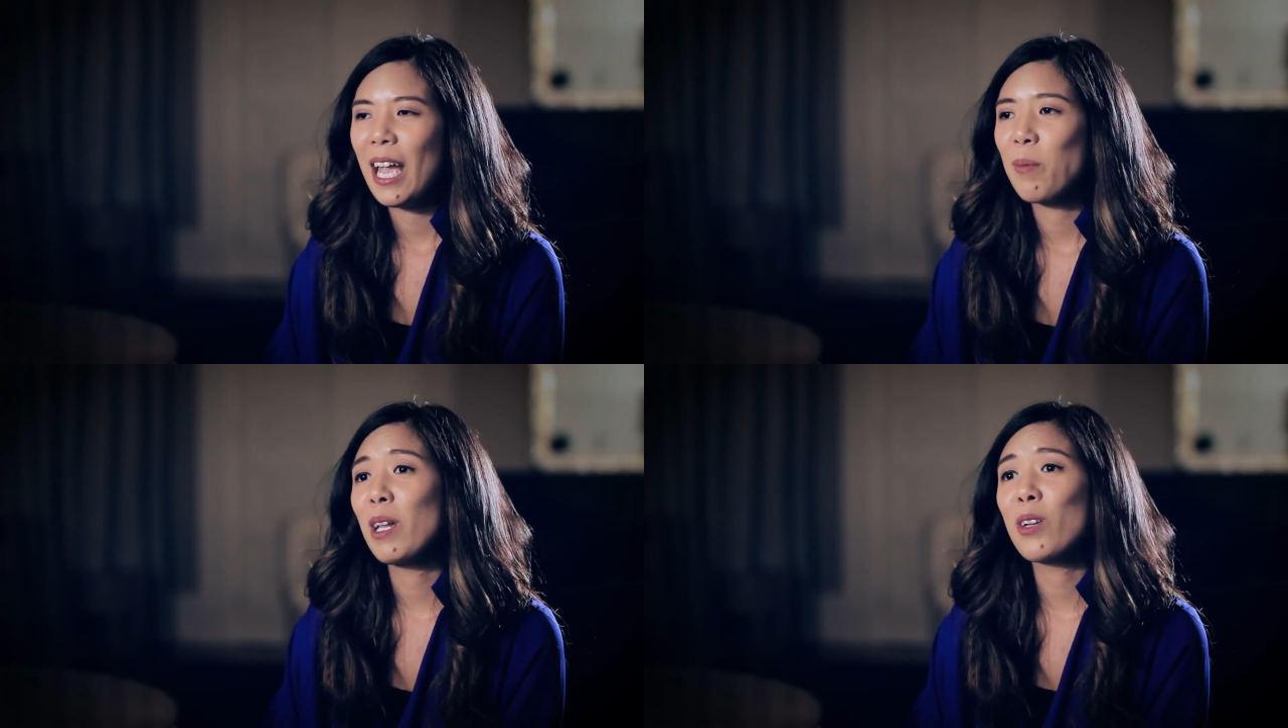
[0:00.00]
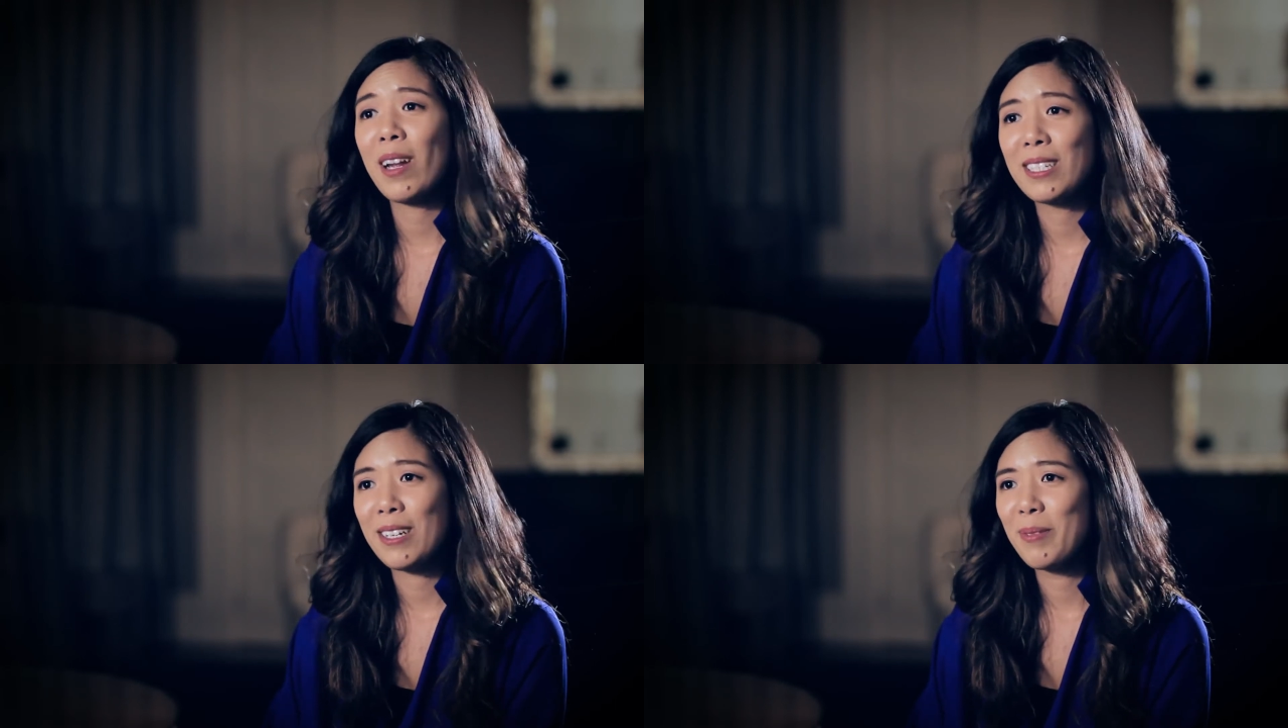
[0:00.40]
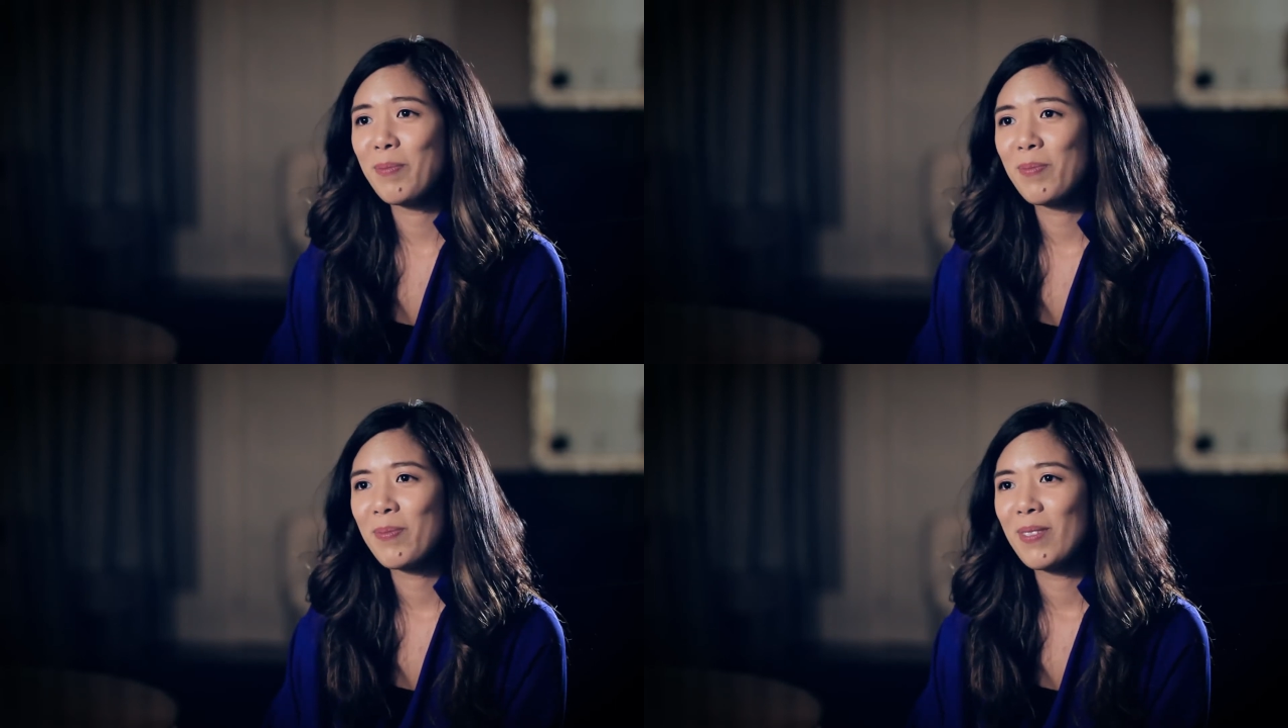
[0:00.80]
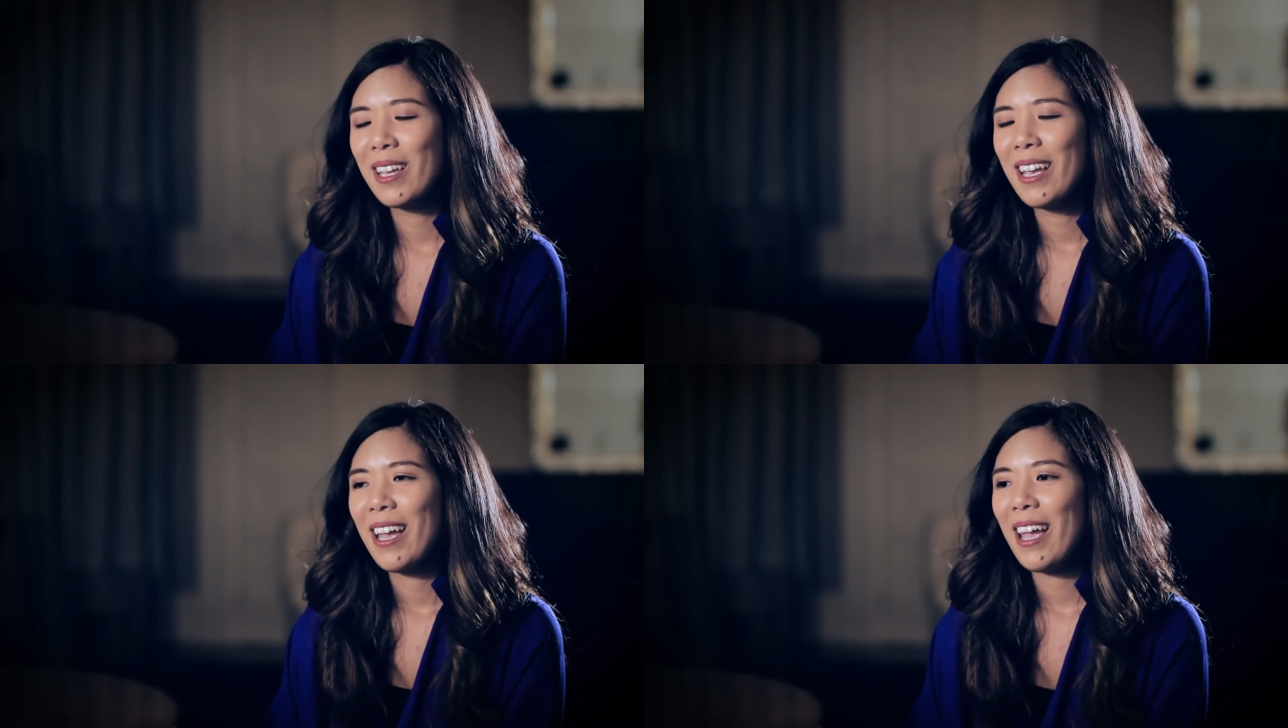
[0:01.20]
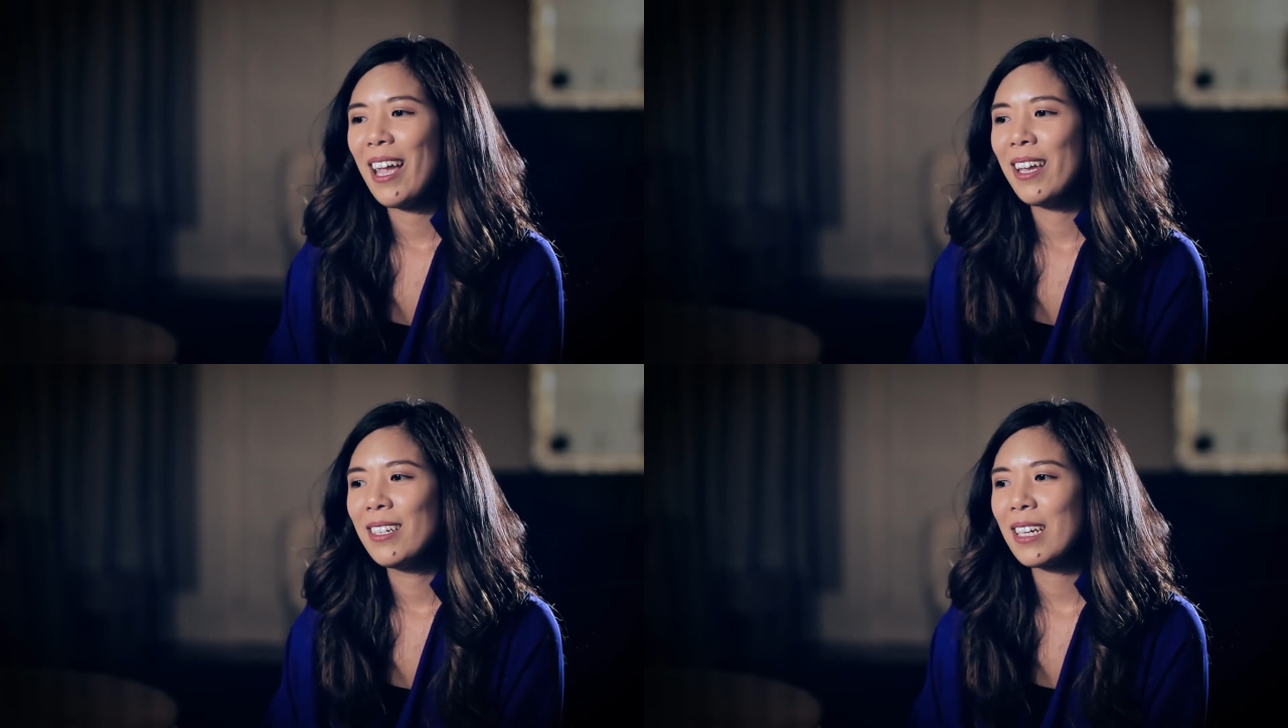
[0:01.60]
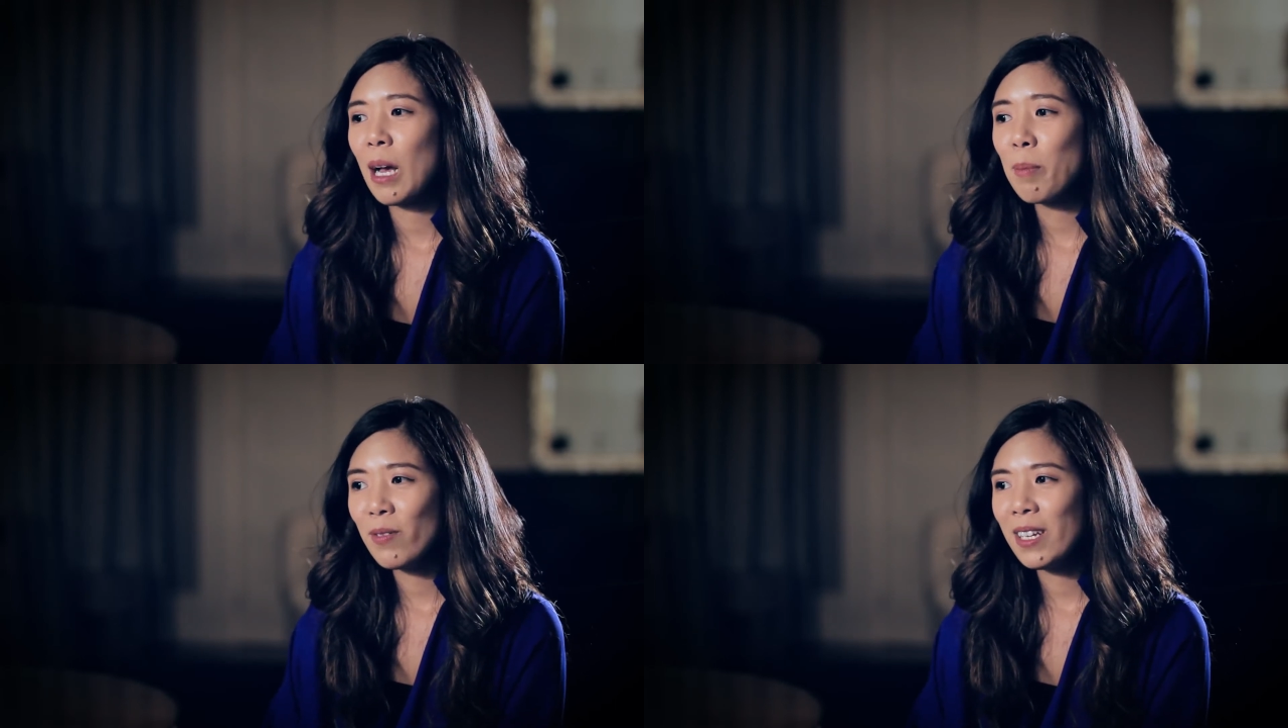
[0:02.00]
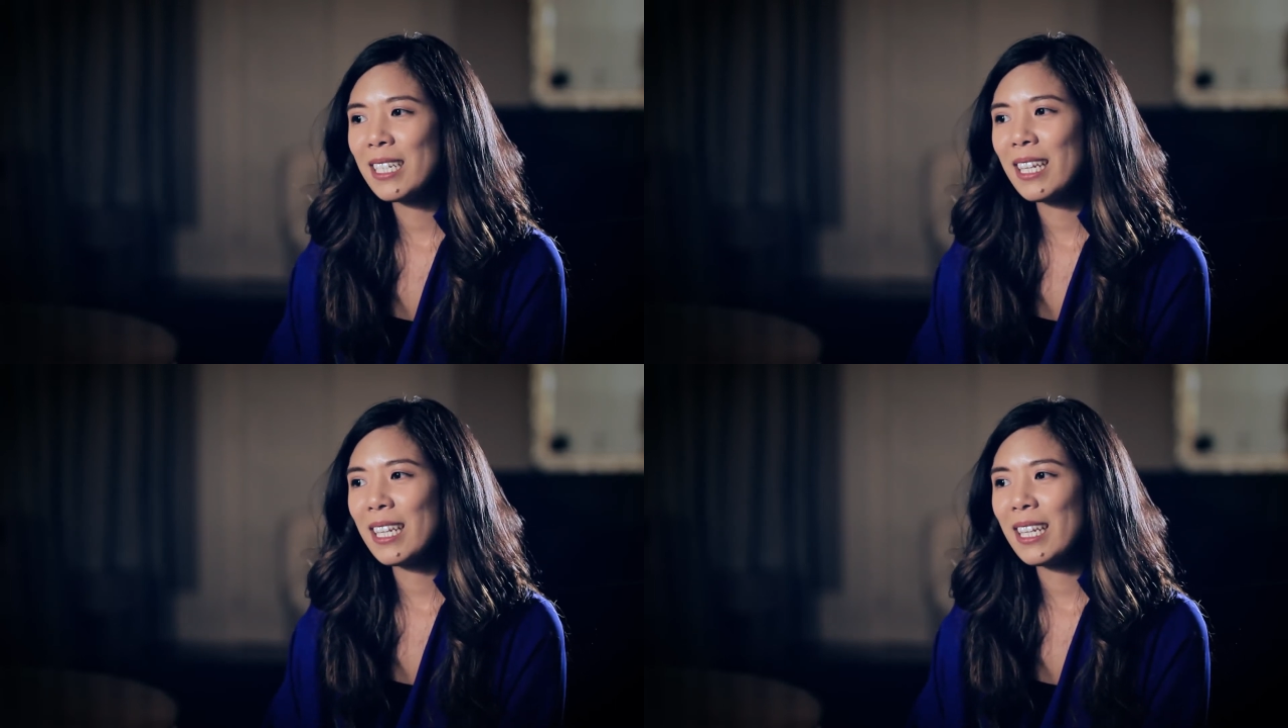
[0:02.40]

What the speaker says: and we had a great time. And a couple of years